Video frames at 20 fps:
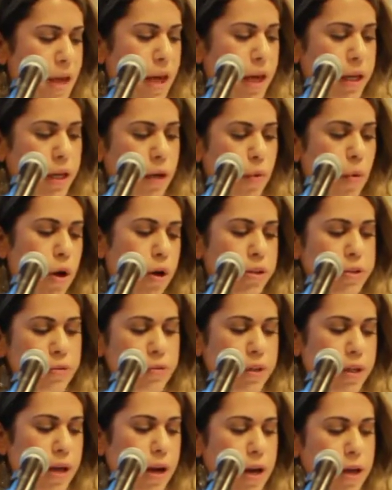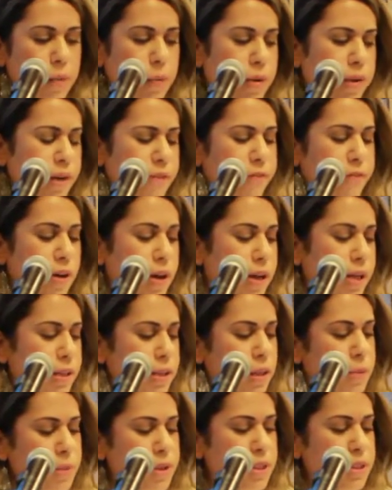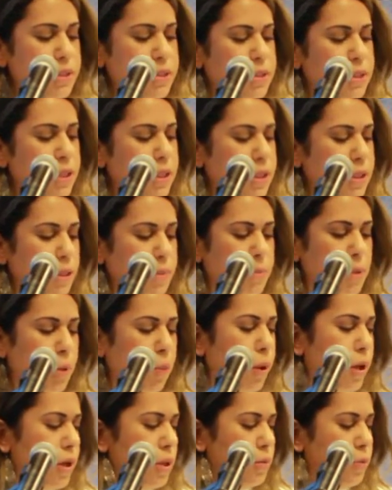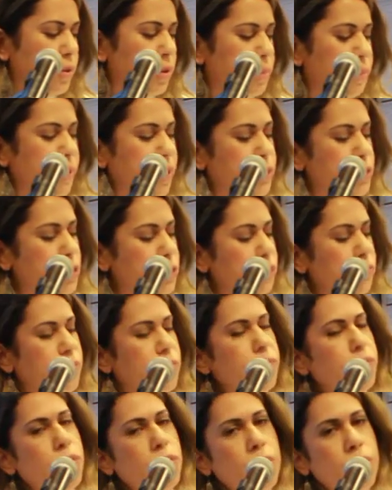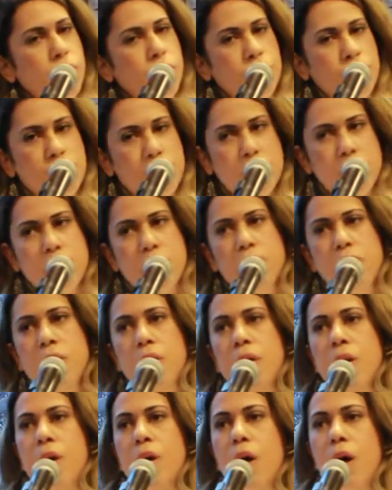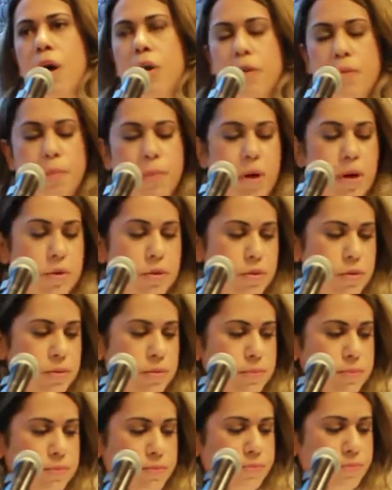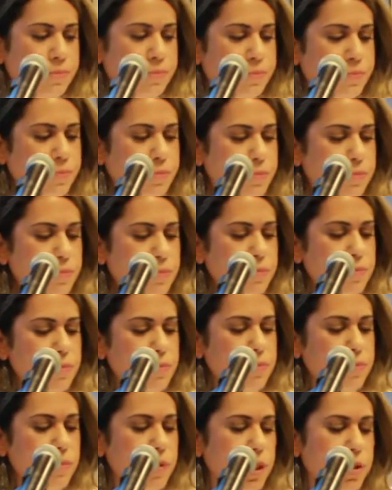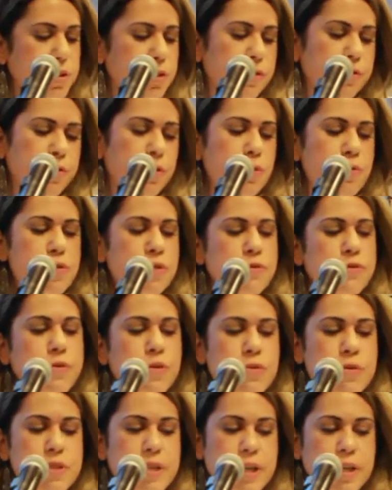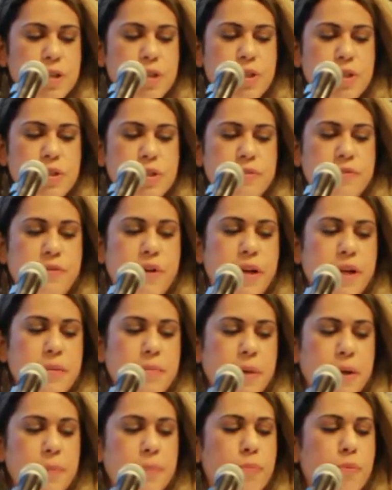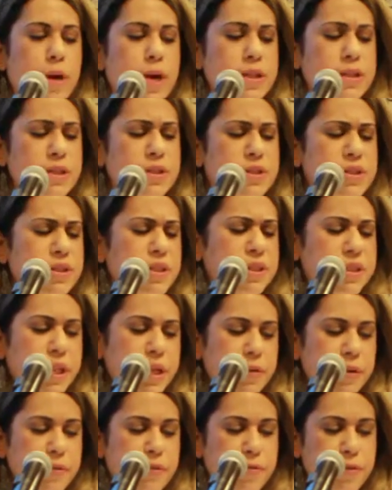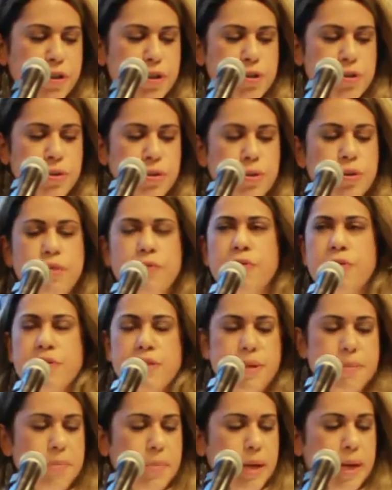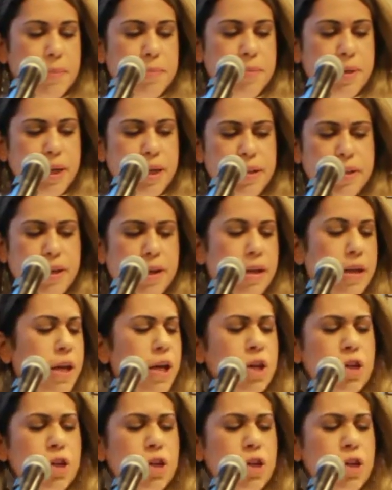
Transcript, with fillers: And I walk through the aisle where I find Amar ad-Din and Maward with a picture of a rose on the bottom to the frozen food section to find my bread and to the dairy fridge to look for some labne, that